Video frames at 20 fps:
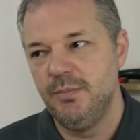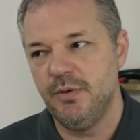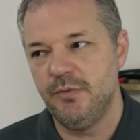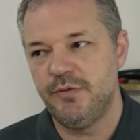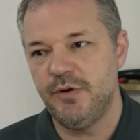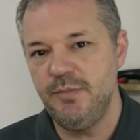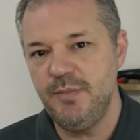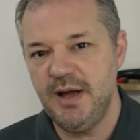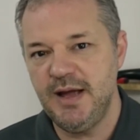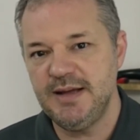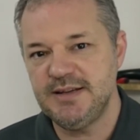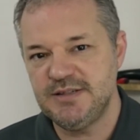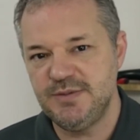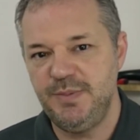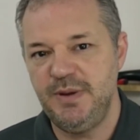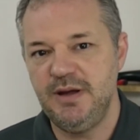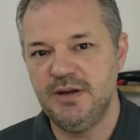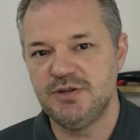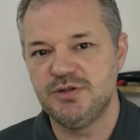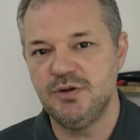But from my
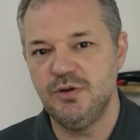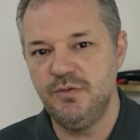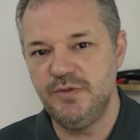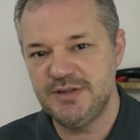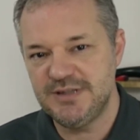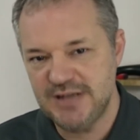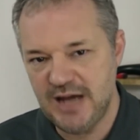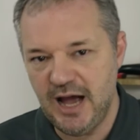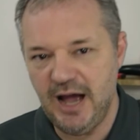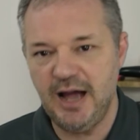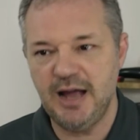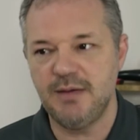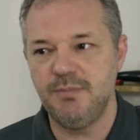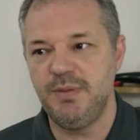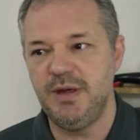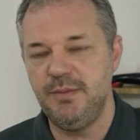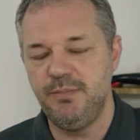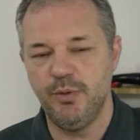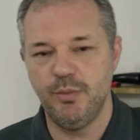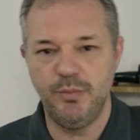experience, over
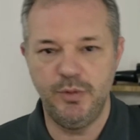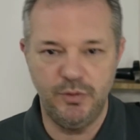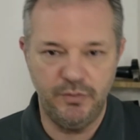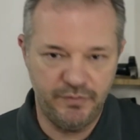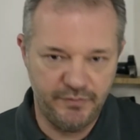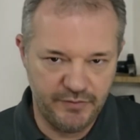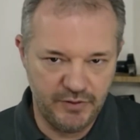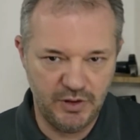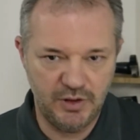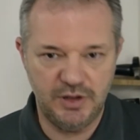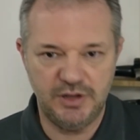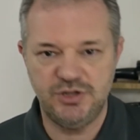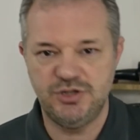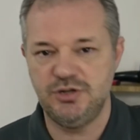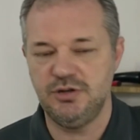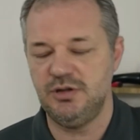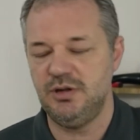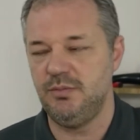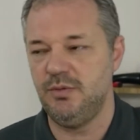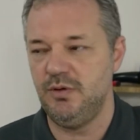time, people move
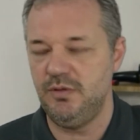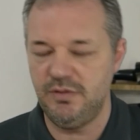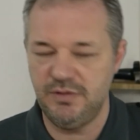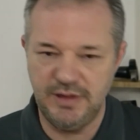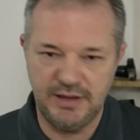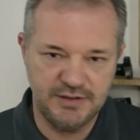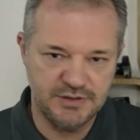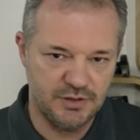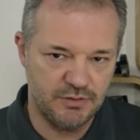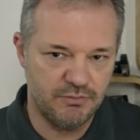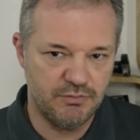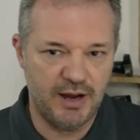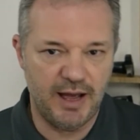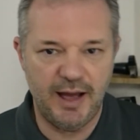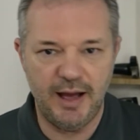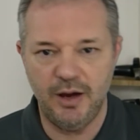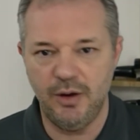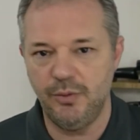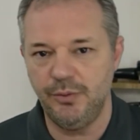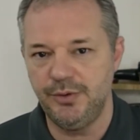furniture and they move things
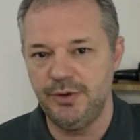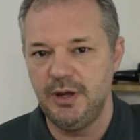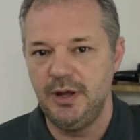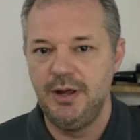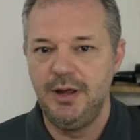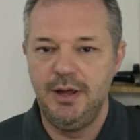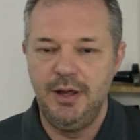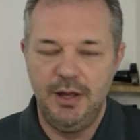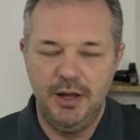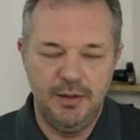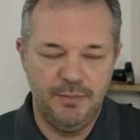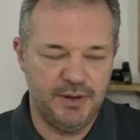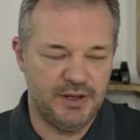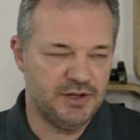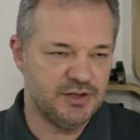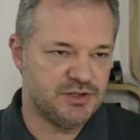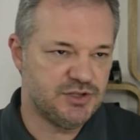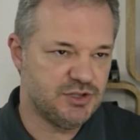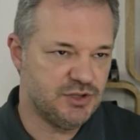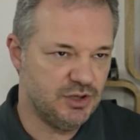around
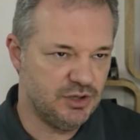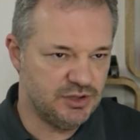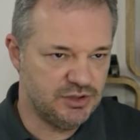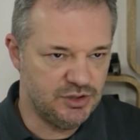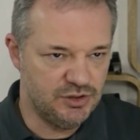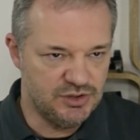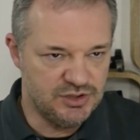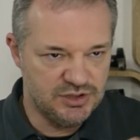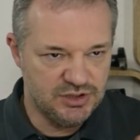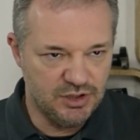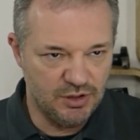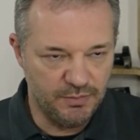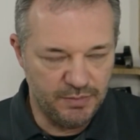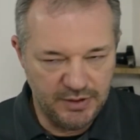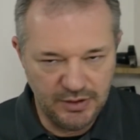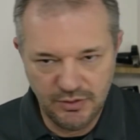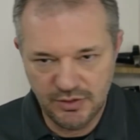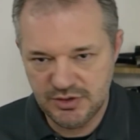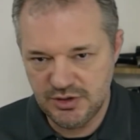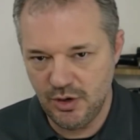because certain new
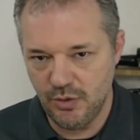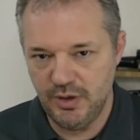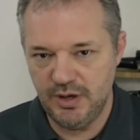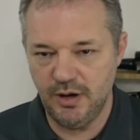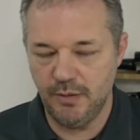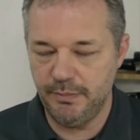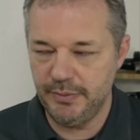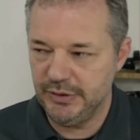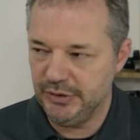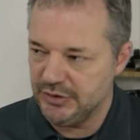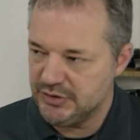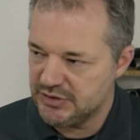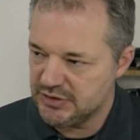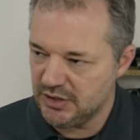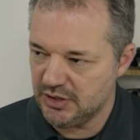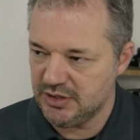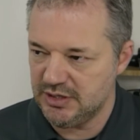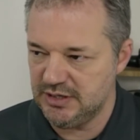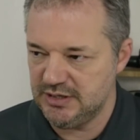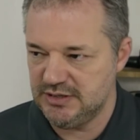computers go in or plug
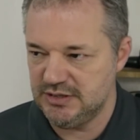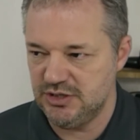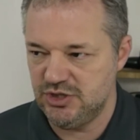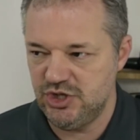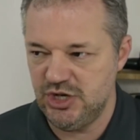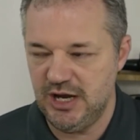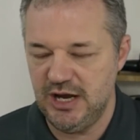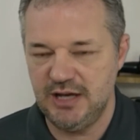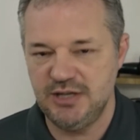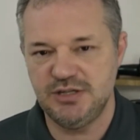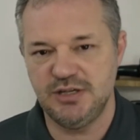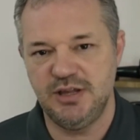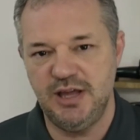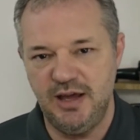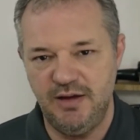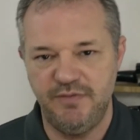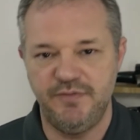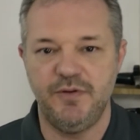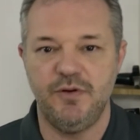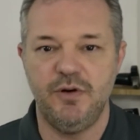sockets are changed,
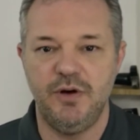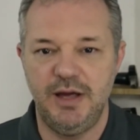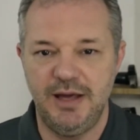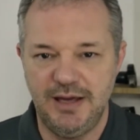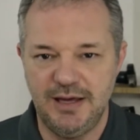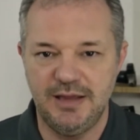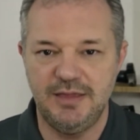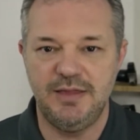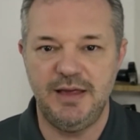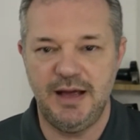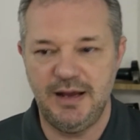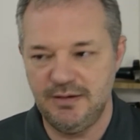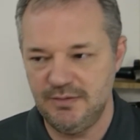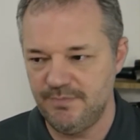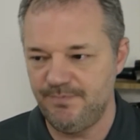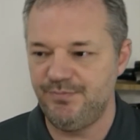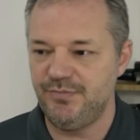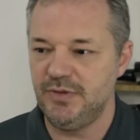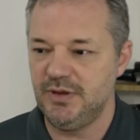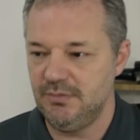and therefore it can
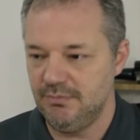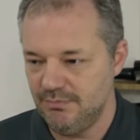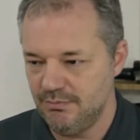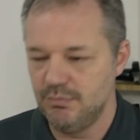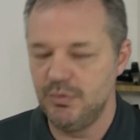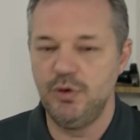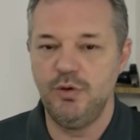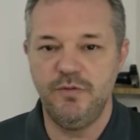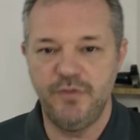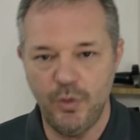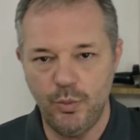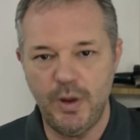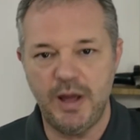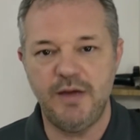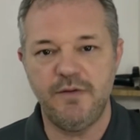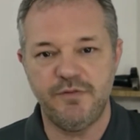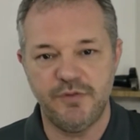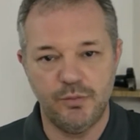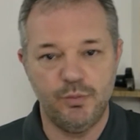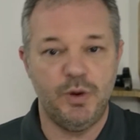then move
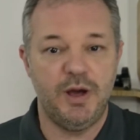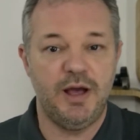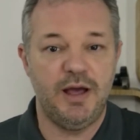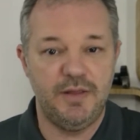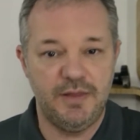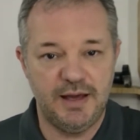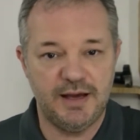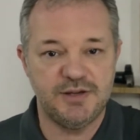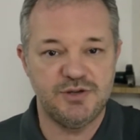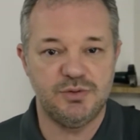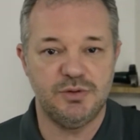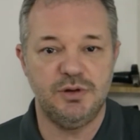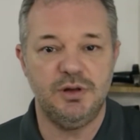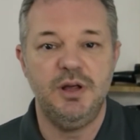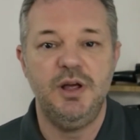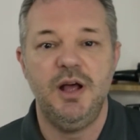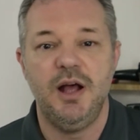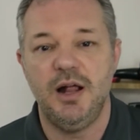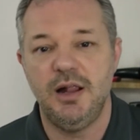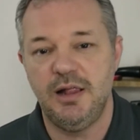away from where the
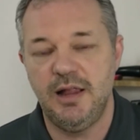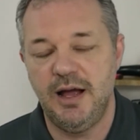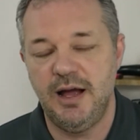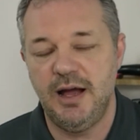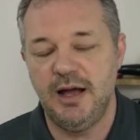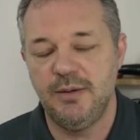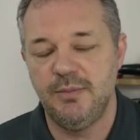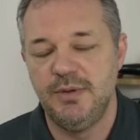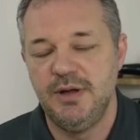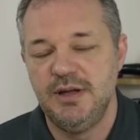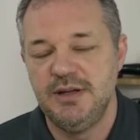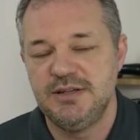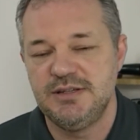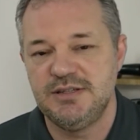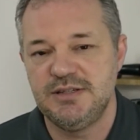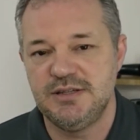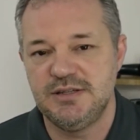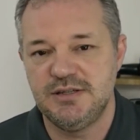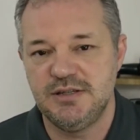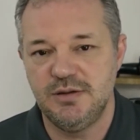actual alarm
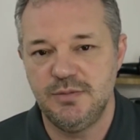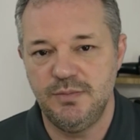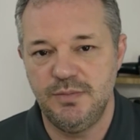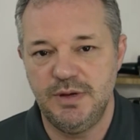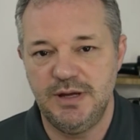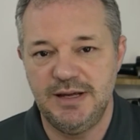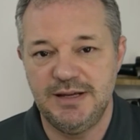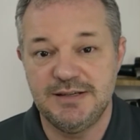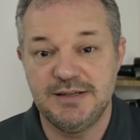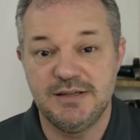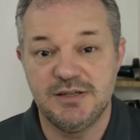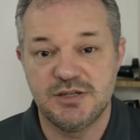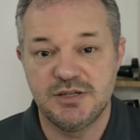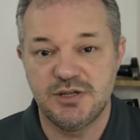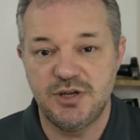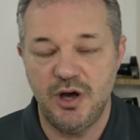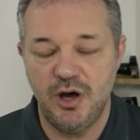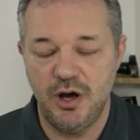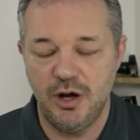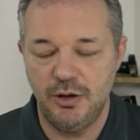system is
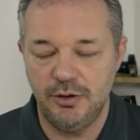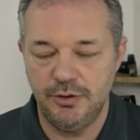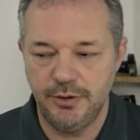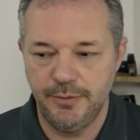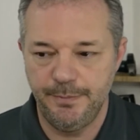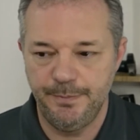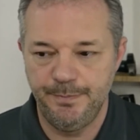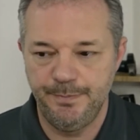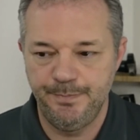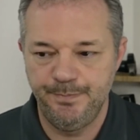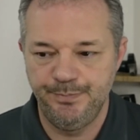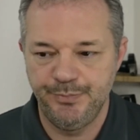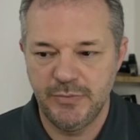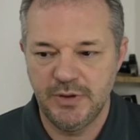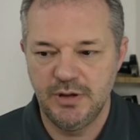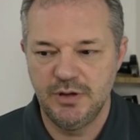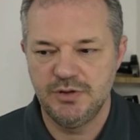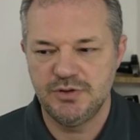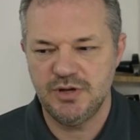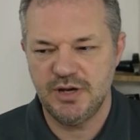installed.
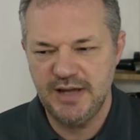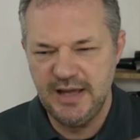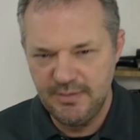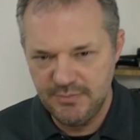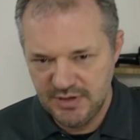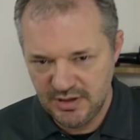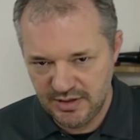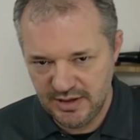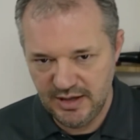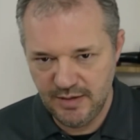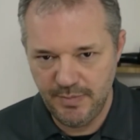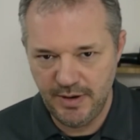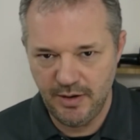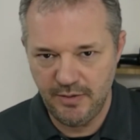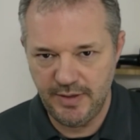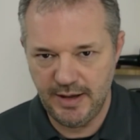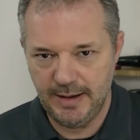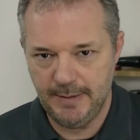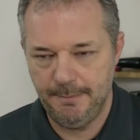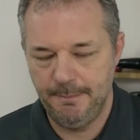So I get them to think
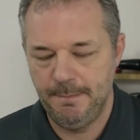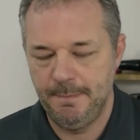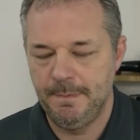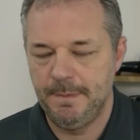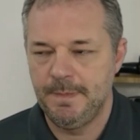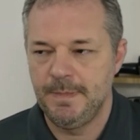about that.